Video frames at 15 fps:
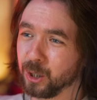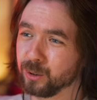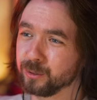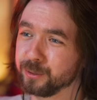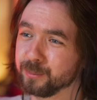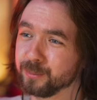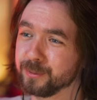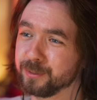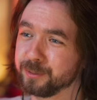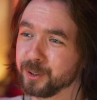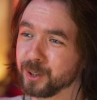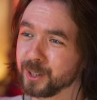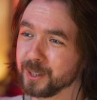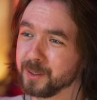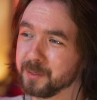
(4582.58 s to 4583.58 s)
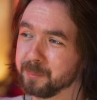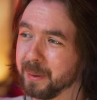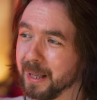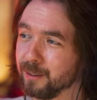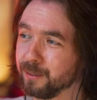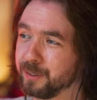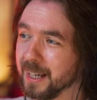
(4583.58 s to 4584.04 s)
Gone from fucking
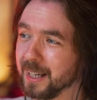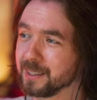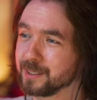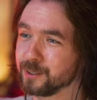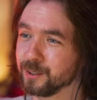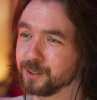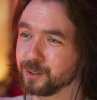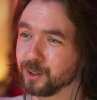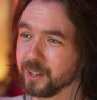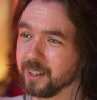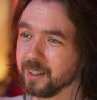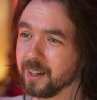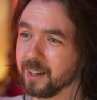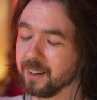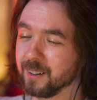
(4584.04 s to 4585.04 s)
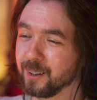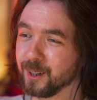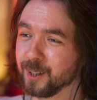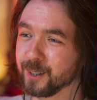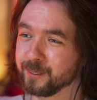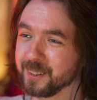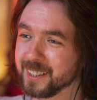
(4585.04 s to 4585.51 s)
Belfast or Donegal
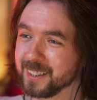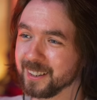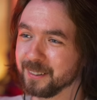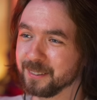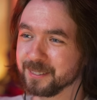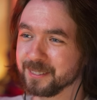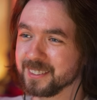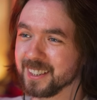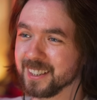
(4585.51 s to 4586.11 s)
all the way down